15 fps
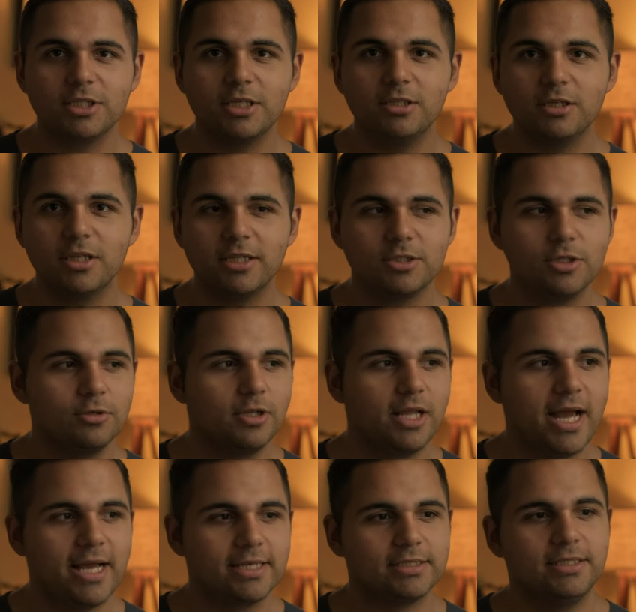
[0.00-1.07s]
They look like total
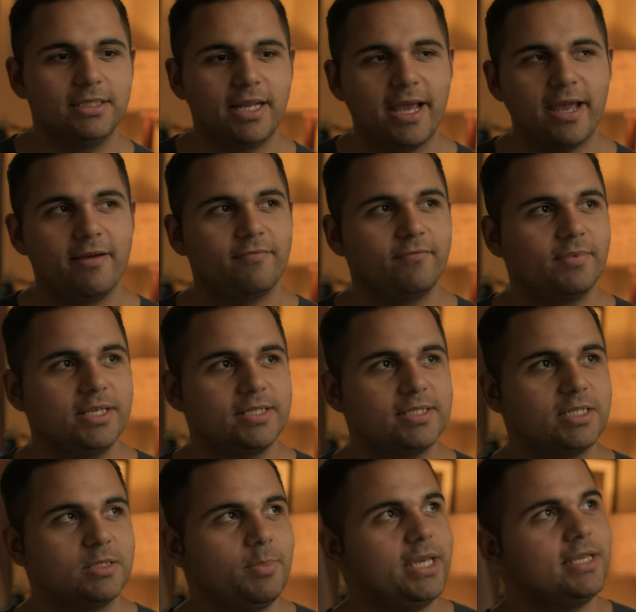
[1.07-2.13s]
ass. I didn't have the
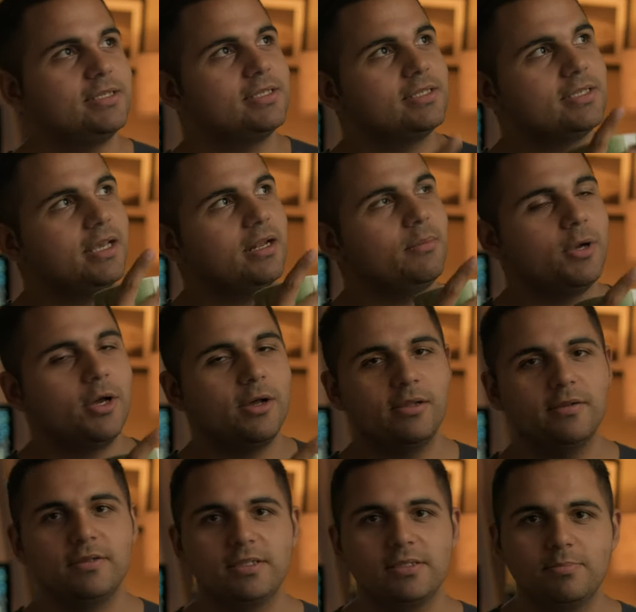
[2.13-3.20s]
space to set up
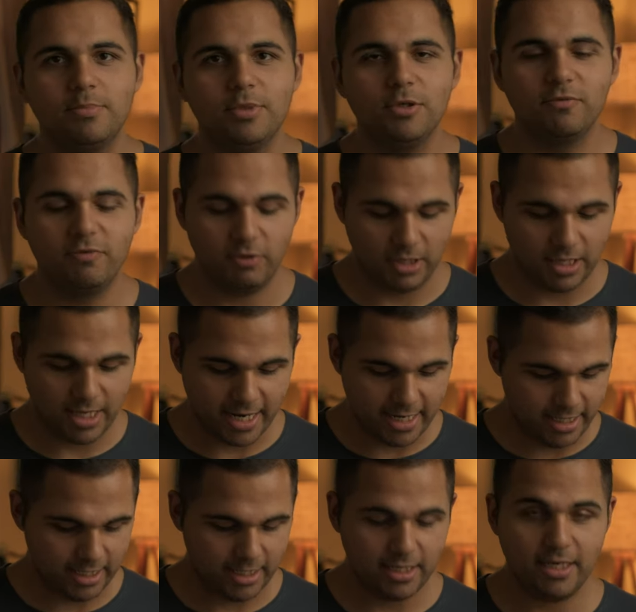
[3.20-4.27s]
all of this beautiful
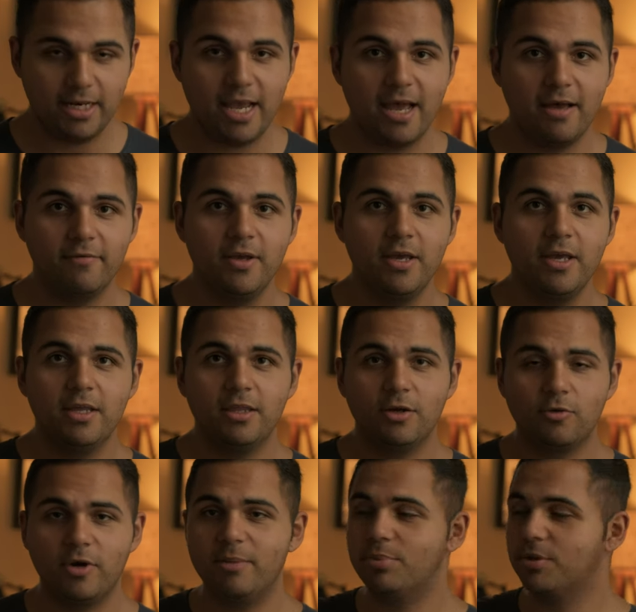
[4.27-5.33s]
lighting. I didn't have the
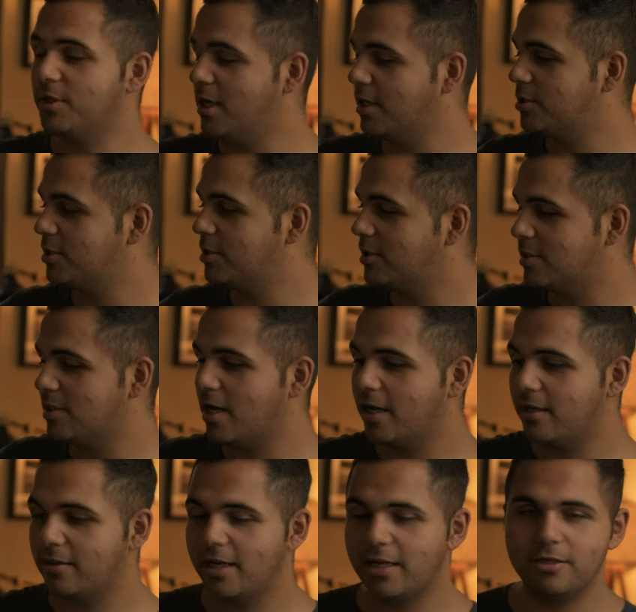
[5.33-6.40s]
great production
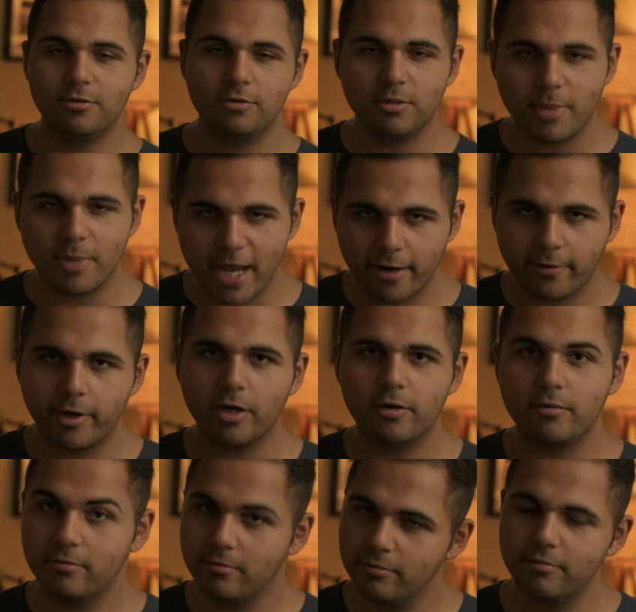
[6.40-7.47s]
design that I do in the
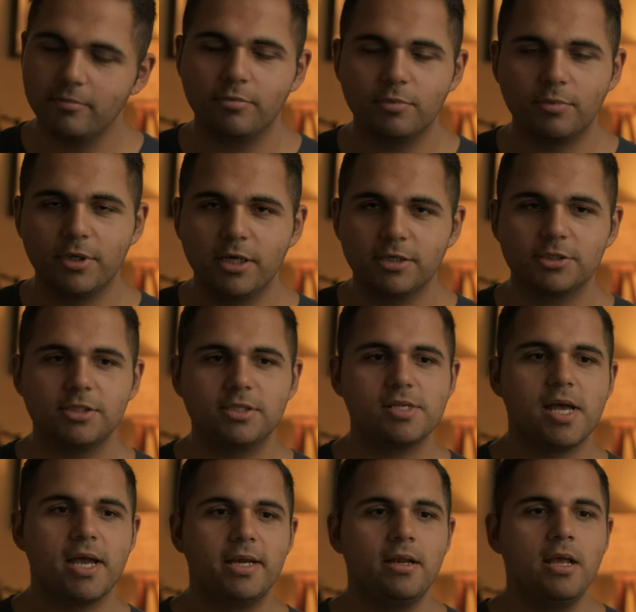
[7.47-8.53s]
background. production
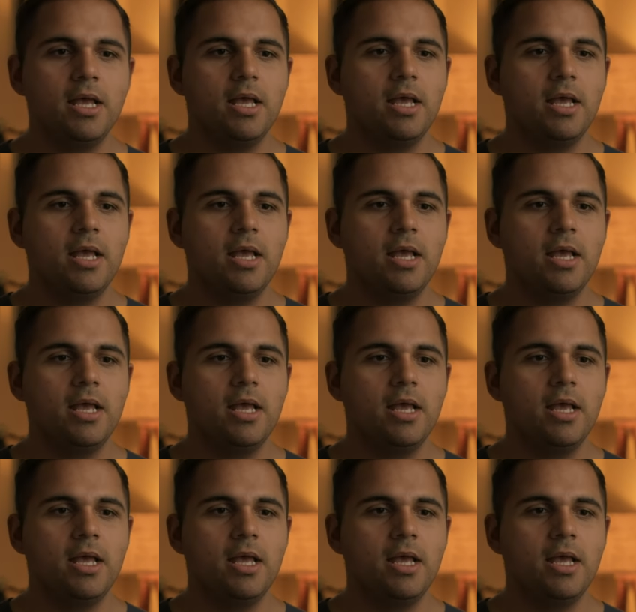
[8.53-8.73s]
design.